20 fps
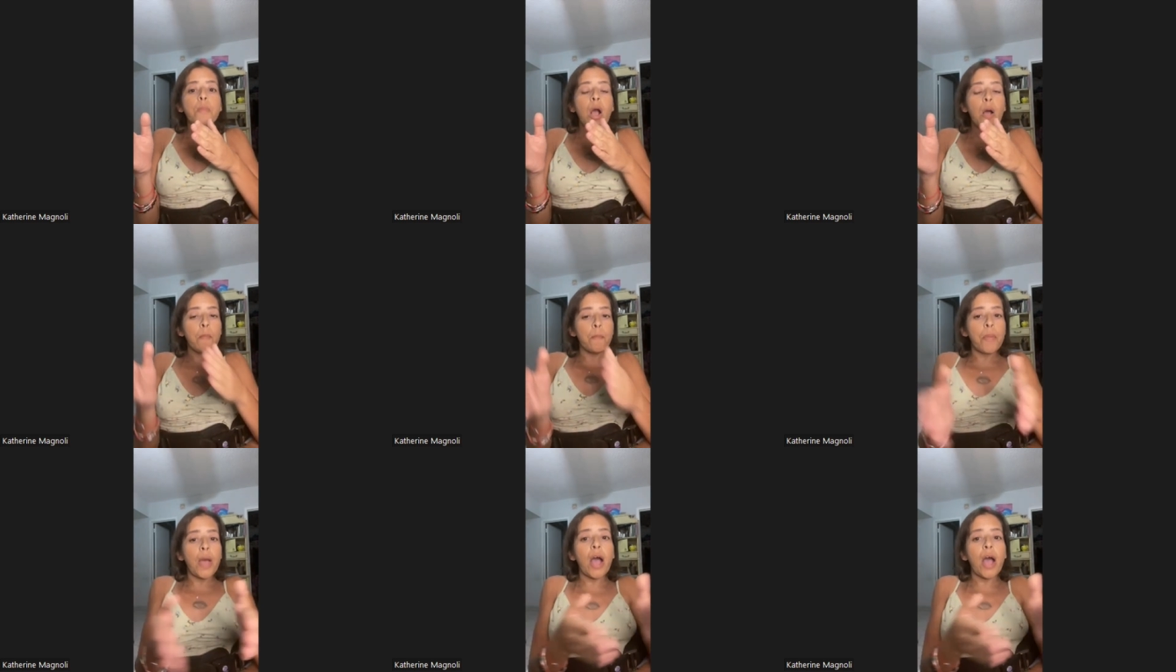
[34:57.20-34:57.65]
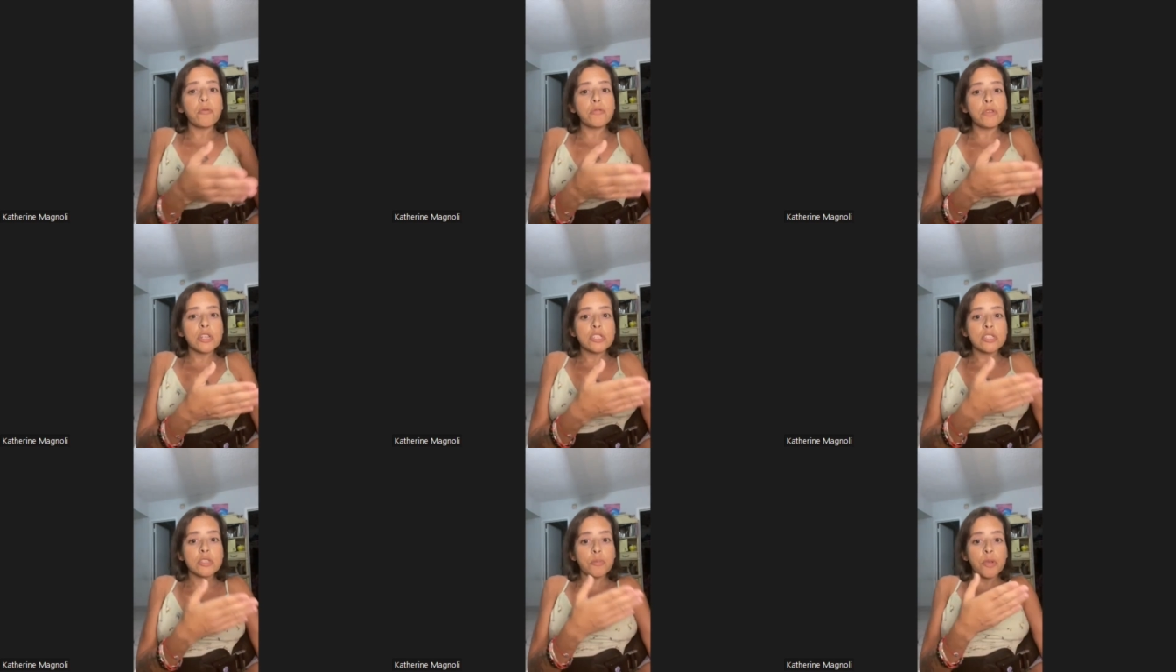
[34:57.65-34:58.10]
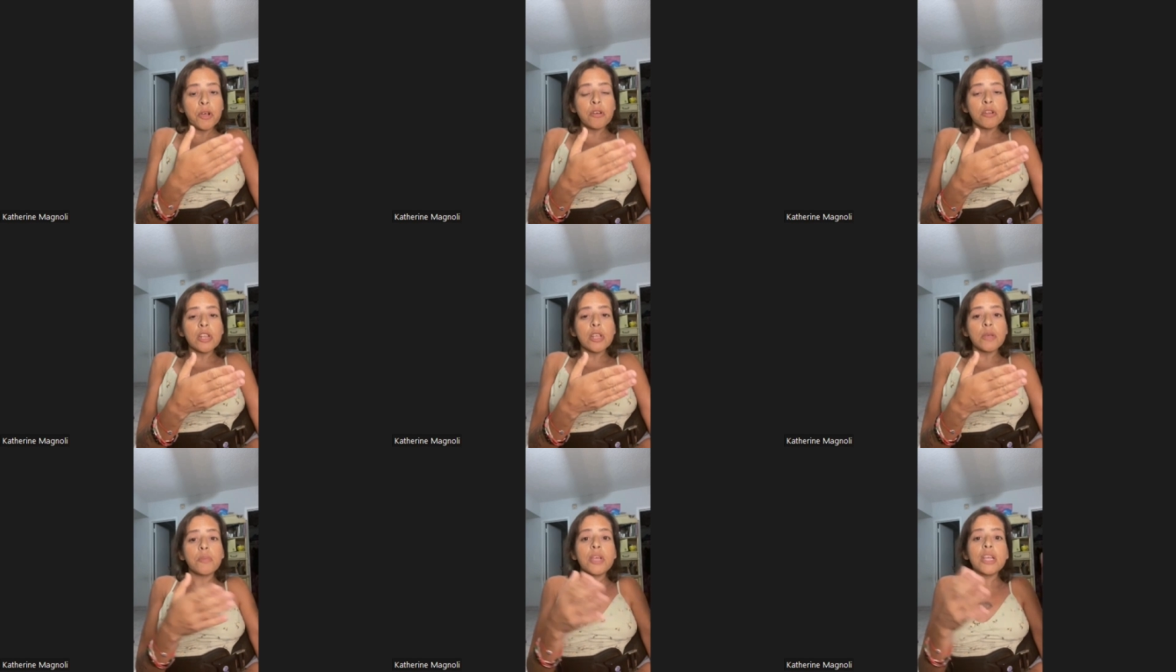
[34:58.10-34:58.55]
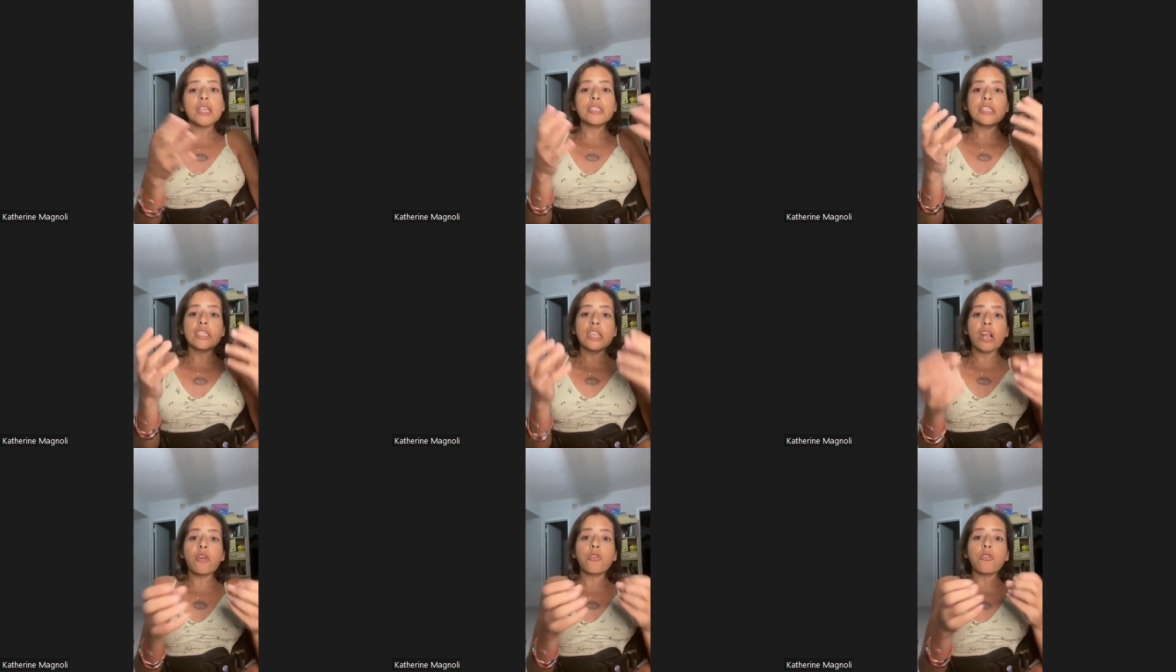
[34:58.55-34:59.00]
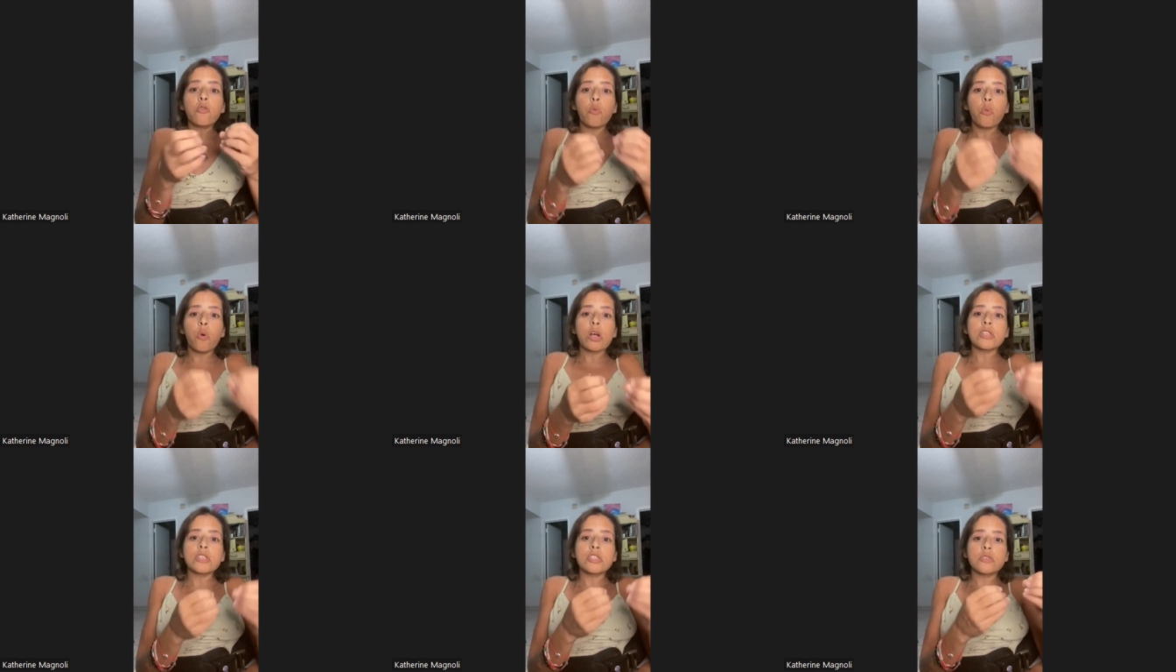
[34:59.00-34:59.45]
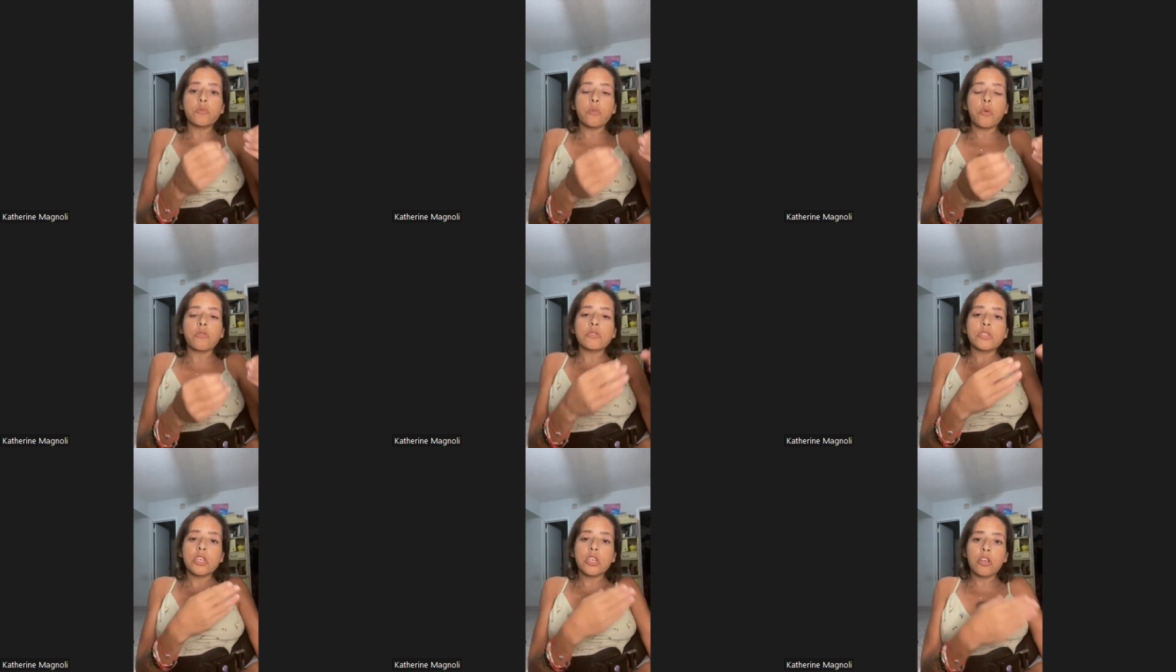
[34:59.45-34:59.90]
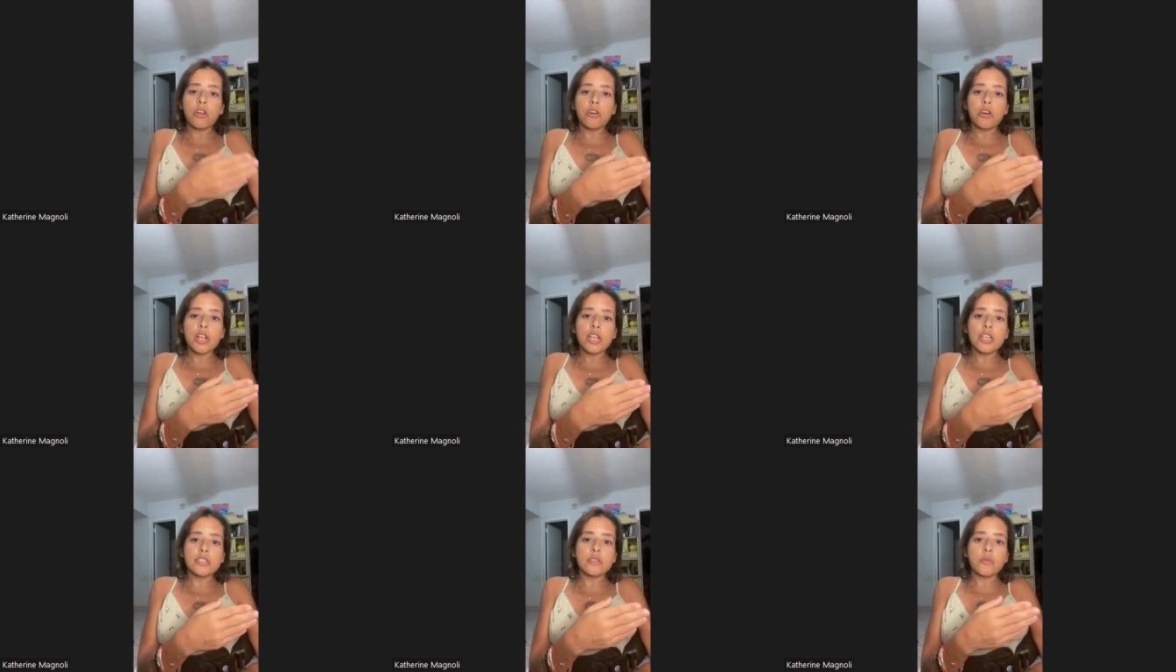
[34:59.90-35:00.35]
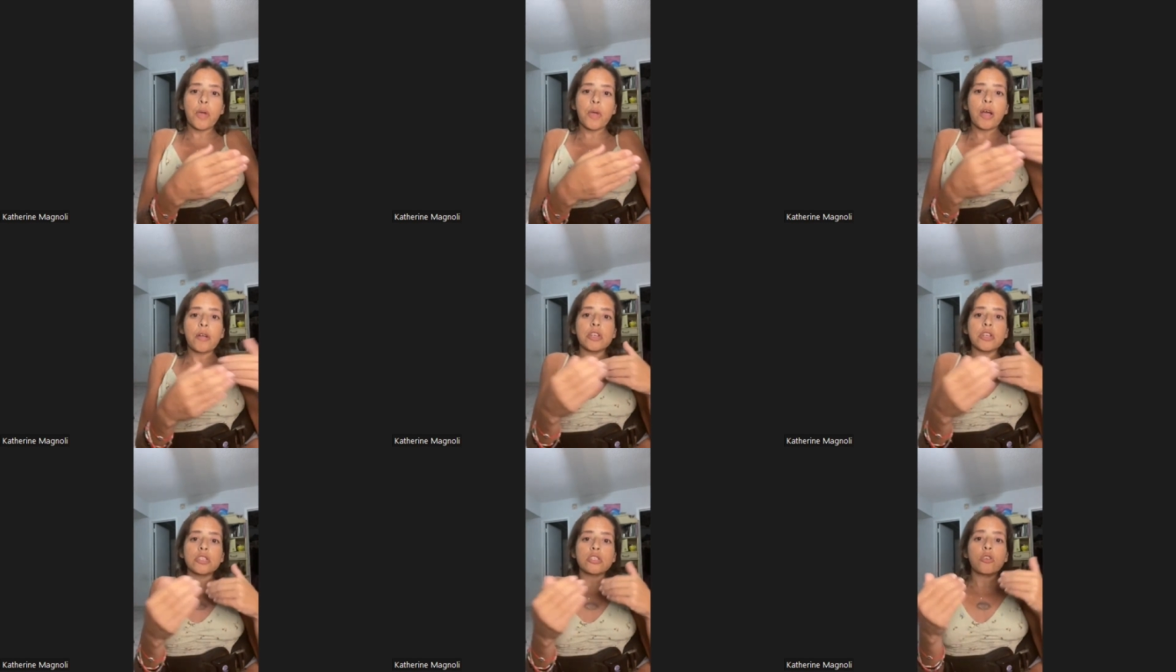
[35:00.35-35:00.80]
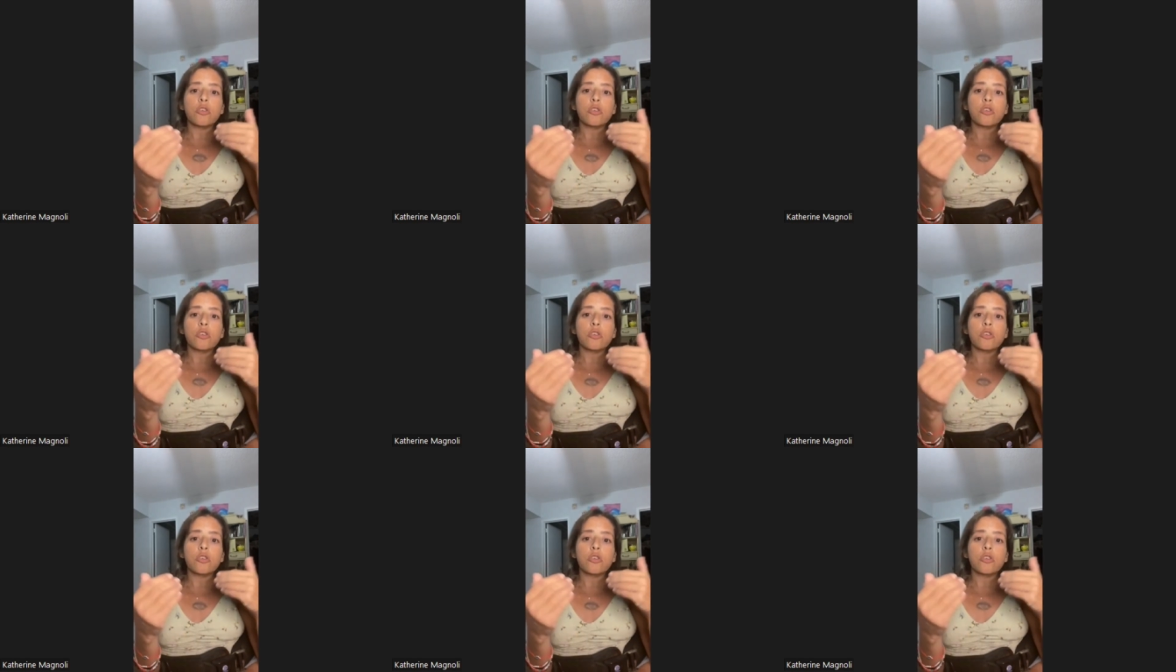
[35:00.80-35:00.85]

about disability because they're the ones most curious about it.